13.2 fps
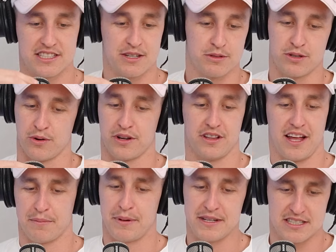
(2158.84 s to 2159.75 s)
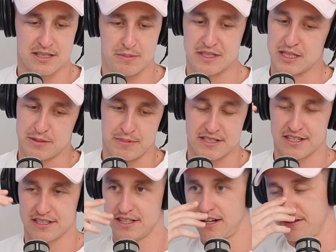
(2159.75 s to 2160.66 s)
She was talking like business,
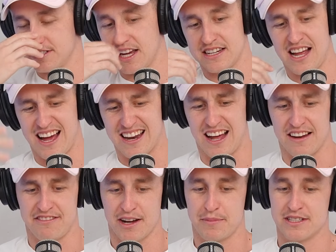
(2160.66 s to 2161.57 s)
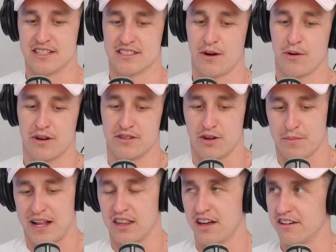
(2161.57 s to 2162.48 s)
and I was like, nah, fuck business. I want to talk
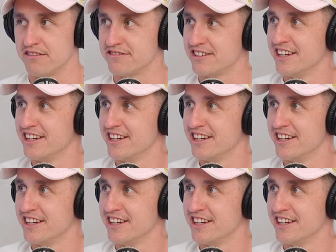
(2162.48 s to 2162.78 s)
about love.